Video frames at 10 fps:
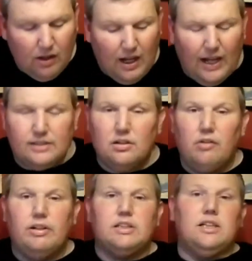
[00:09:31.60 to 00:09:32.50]
As
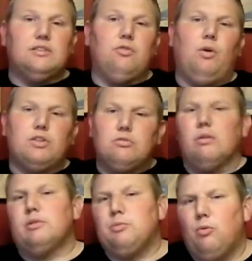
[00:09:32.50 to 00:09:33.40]
always, thanks for watching
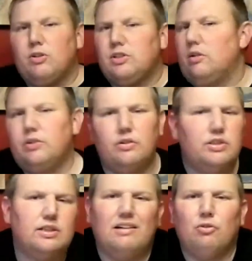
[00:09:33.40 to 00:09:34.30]
Robert Sports Show. Don't
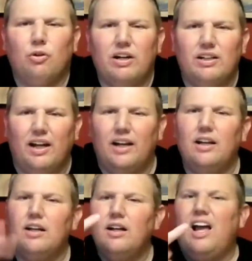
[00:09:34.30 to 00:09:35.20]
just have a great day.
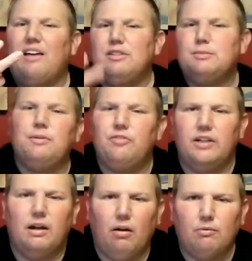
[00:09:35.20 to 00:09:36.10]
Have a spiffy
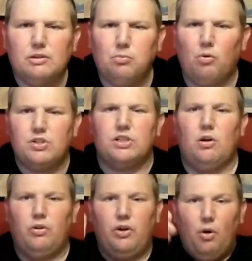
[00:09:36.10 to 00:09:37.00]
day. Robert Sports
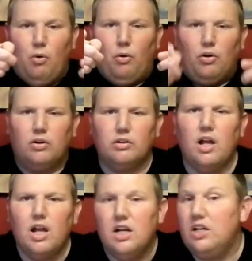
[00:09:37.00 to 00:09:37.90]
Show, your
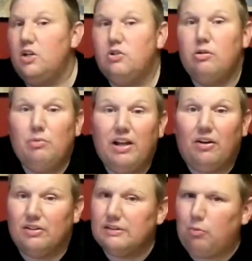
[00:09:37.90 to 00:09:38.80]
YouTube
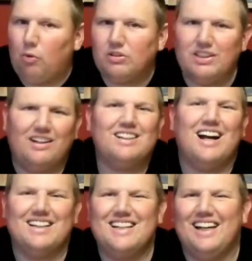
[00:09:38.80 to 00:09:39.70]
leader in sports town
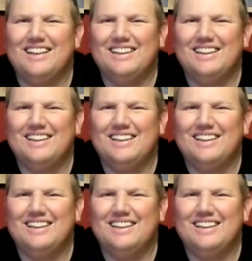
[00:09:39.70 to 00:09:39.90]
content.